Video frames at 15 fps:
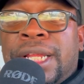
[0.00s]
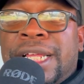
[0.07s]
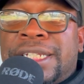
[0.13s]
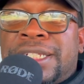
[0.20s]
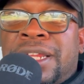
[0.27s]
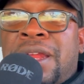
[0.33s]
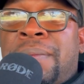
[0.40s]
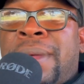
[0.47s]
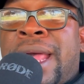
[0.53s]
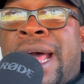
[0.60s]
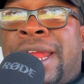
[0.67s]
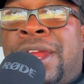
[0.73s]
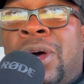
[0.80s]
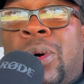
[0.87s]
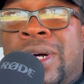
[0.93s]
Listen to me,
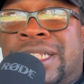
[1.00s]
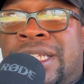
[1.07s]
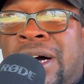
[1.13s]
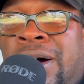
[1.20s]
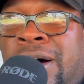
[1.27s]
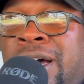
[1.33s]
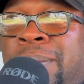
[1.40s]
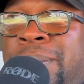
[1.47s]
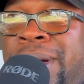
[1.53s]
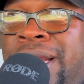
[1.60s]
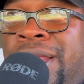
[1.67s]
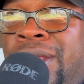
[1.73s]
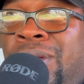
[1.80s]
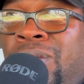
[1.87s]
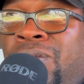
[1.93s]
I know it's hard, but
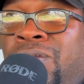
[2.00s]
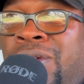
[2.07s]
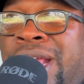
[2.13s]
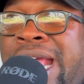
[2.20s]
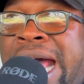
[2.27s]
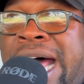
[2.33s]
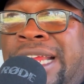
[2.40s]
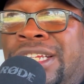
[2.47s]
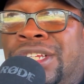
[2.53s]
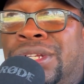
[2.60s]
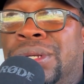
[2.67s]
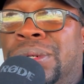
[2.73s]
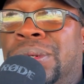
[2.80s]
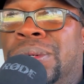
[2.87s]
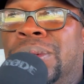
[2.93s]
you've got
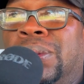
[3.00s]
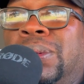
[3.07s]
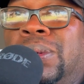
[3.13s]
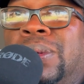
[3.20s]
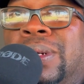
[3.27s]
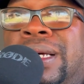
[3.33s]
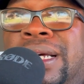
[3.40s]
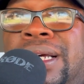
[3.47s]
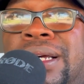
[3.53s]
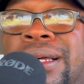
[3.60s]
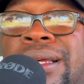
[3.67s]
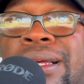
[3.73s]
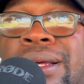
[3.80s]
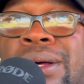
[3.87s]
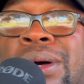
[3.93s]
to
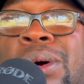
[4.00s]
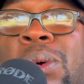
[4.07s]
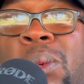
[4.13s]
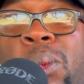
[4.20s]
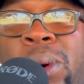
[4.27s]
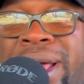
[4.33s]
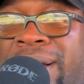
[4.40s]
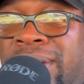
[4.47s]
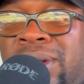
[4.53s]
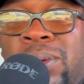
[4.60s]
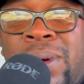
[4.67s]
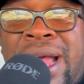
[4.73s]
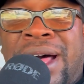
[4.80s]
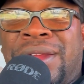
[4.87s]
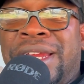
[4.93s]
wiggle
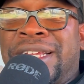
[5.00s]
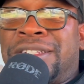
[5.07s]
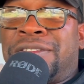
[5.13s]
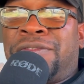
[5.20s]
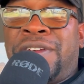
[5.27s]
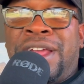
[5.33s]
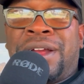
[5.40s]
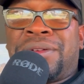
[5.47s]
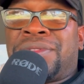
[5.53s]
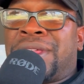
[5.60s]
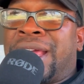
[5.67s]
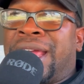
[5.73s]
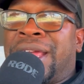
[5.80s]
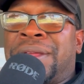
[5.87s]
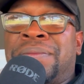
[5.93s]
around this fear
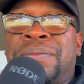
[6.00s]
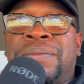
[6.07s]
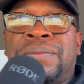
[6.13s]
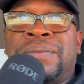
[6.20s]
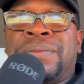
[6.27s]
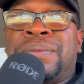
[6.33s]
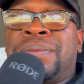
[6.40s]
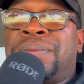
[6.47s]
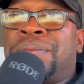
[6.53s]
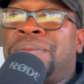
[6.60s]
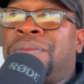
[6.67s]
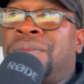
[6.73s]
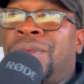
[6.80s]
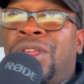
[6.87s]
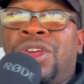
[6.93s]
thing.
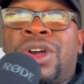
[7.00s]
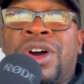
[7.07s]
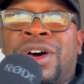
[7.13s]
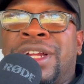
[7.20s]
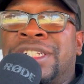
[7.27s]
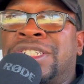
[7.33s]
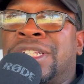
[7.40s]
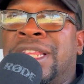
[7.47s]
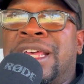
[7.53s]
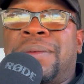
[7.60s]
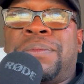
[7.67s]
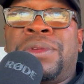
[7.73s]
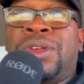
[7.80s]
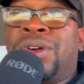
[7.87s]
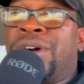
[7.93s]
You're gonna slip,
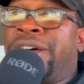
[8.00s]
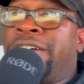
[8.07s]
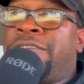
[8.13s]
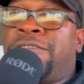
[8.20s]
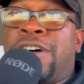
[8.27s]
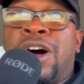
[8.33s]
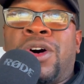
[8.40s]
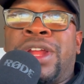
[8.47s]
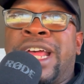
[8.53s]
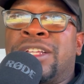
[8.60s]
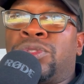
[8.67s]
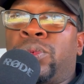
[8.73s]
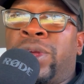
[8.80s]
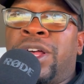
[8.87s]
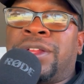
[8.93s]
you're gonna fall.
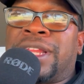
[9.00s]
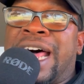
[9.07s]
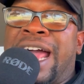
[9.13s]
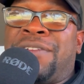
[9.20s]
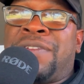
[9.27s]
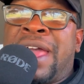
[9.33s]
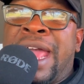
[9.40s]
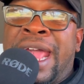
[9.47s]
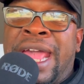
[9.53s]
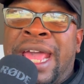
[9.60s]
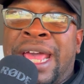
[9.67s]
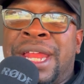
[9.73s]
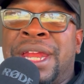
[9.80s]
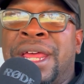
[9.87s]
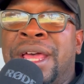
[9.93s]
That's real life.
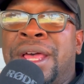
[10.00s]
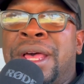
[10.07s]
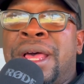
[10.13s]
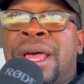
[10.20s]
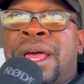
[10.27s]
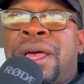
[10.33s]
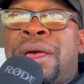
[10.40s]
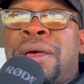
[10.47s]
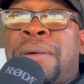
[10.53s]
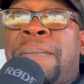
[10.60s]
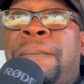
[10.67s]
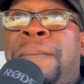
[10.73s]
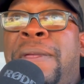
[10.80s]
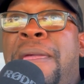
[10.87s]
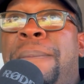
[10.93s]
And
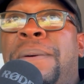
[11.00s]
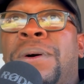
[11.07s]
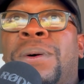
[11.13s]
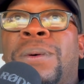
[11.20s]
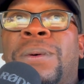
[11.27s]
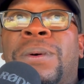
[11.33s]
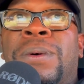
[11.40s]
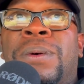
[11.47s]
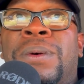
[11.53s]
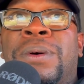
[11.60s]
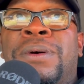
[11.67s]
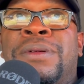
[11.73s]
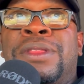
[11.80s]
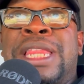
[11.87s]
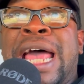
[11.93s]
people
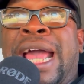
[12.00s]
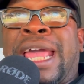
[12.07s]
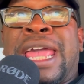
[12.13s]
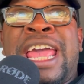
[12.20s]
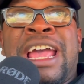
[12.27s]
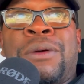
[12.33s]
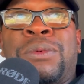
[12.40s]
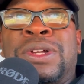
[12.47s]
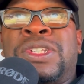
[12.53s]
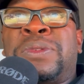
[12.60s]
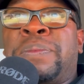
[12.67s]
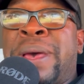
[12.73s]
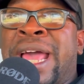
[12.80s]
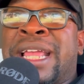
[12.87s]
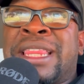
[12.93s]
that can't
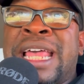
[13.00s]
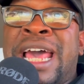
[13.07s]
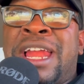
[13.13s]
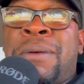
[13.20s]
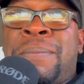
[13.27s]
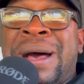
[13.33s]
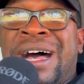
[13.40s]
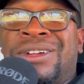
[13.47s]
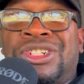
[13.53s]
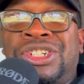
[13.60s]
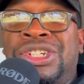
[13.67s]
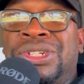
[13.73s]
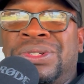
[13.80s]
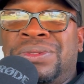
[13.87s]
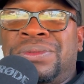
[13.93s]
respect that about
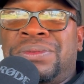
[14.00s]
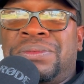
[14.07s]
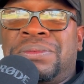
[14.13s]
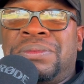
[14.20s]
you,